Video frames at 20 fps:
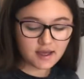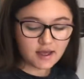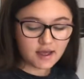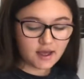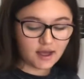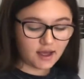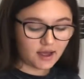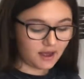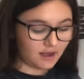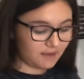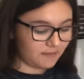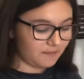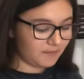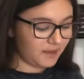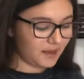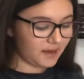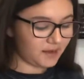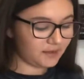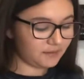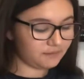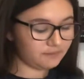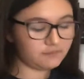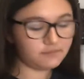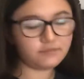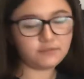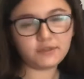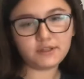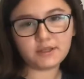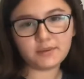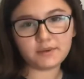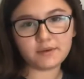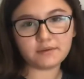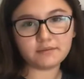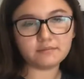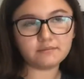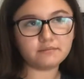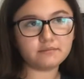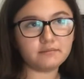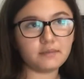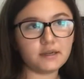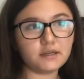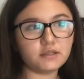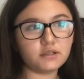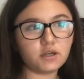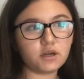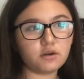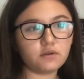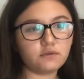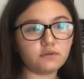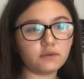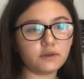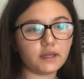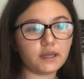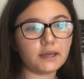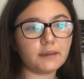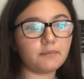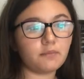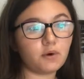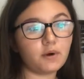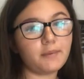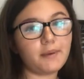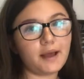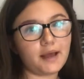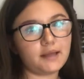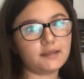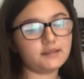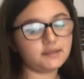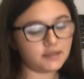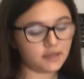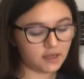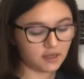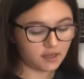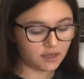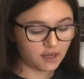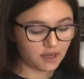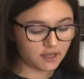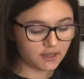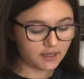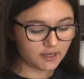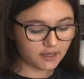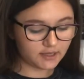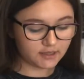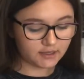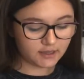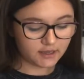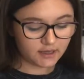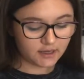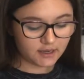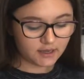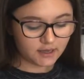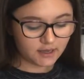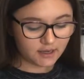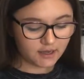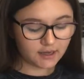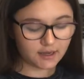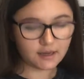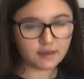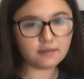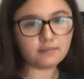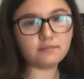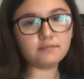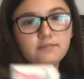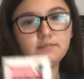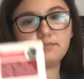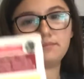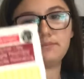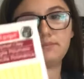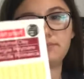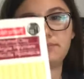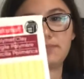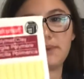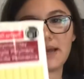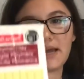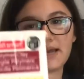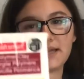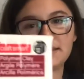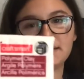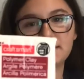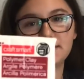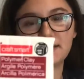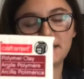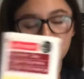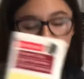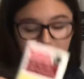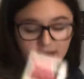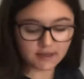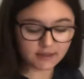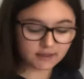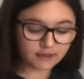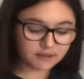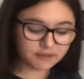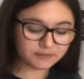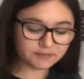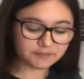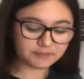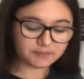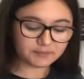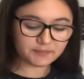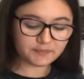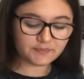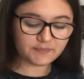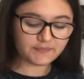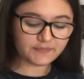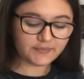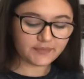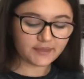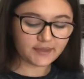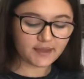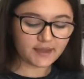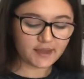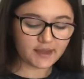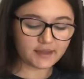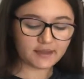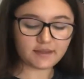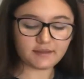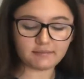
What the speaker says: And I really meant to go for like more pastel, and then pastel yellow. I think